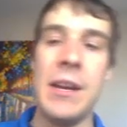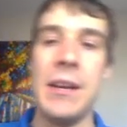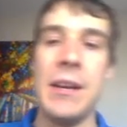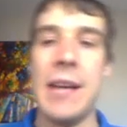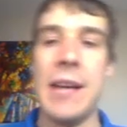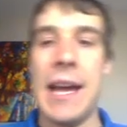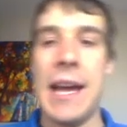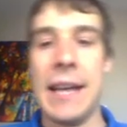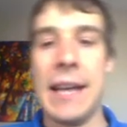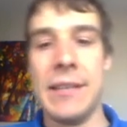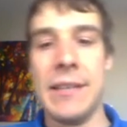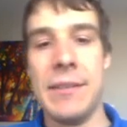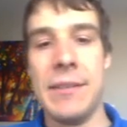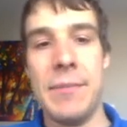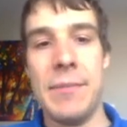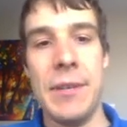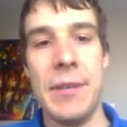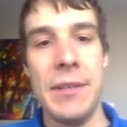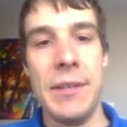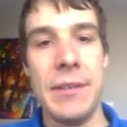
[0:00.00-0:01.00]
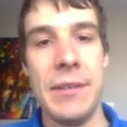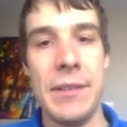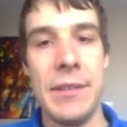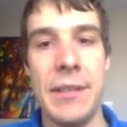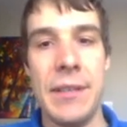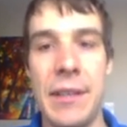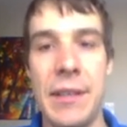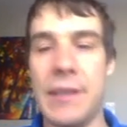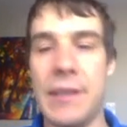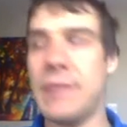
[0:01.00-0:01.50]
act as a particle,
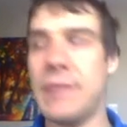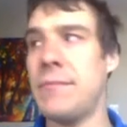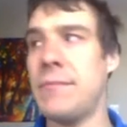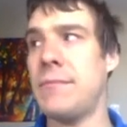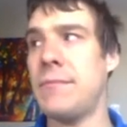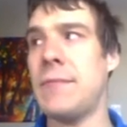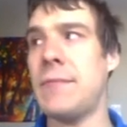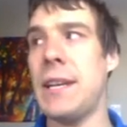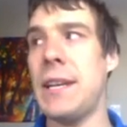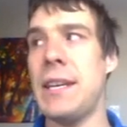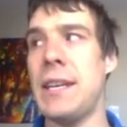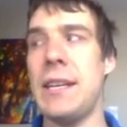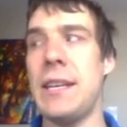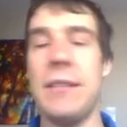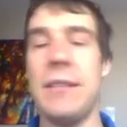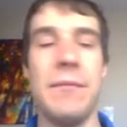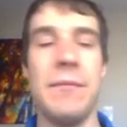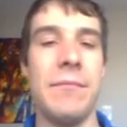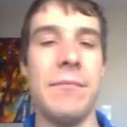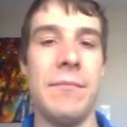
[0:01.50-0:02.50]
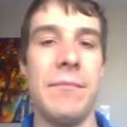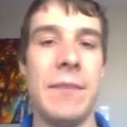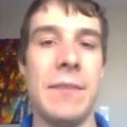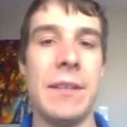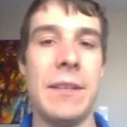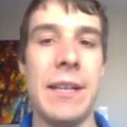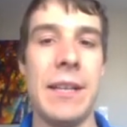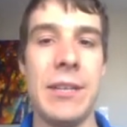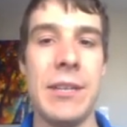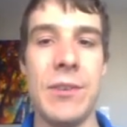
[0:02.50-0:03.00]
he thought, why can't
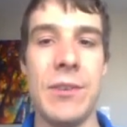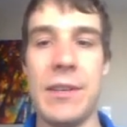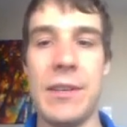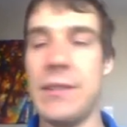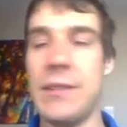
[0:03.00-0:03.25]
electrons,